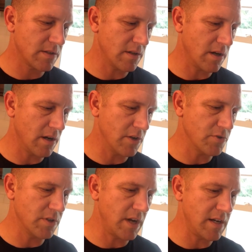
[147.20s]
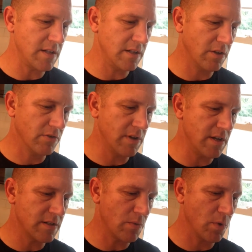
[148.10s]
118
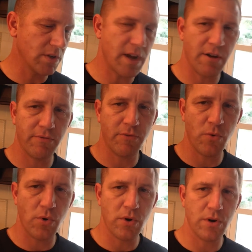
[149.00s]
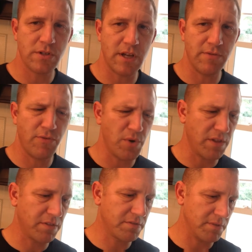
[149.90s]
degrees. That worked out for
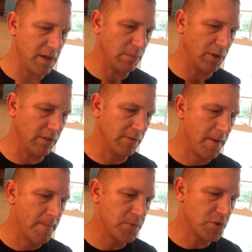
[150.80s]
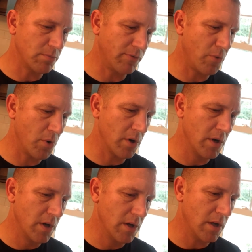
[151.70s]
1043, I believe. So before
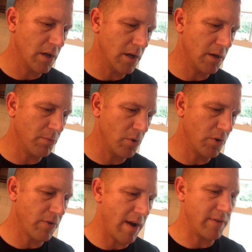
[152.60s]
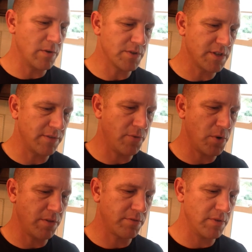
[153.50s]
uh, boil gravity was
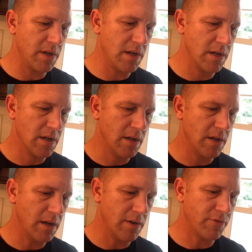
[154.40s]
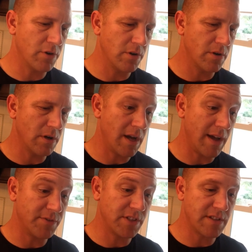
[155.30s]
1043 uh, for I
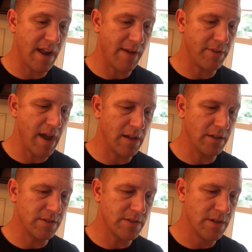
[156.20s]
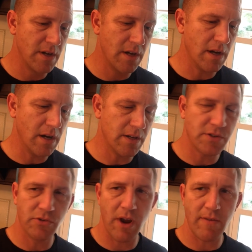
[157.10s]
have six and a half gallons. Uh,
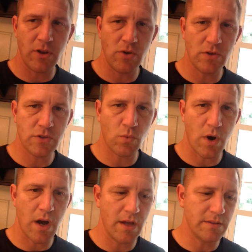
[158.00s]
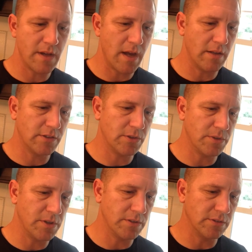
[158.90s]
so gravity units wise, that is
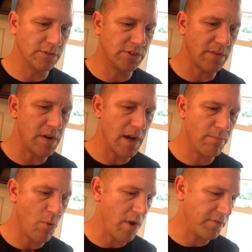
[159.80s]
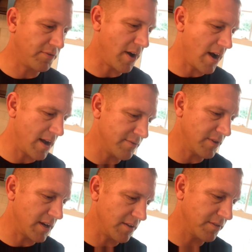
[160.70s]

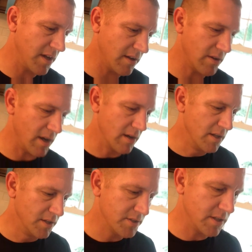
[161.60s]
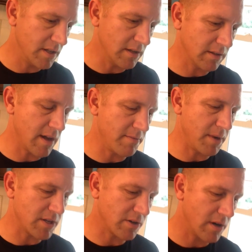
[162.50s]
279.5, and I think that to get kind of
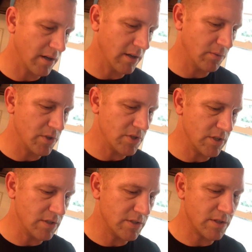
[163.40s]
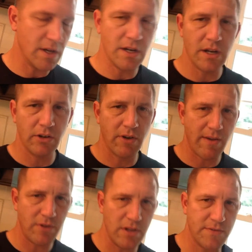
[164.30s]
my target, which is uh, a
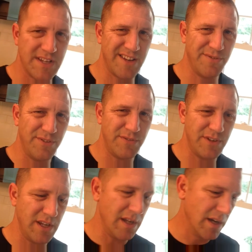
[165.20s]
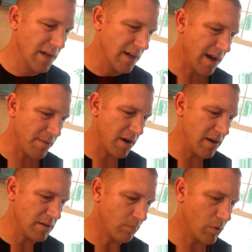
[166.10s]
gravity of 1050, I'm going to
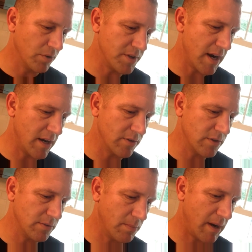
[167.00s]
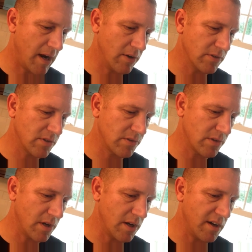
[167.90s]
need to boil down to about
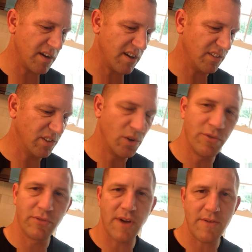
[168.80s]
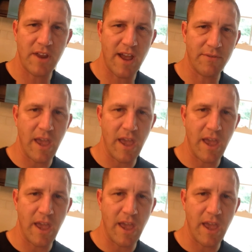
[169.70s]
uh, a little over five and a half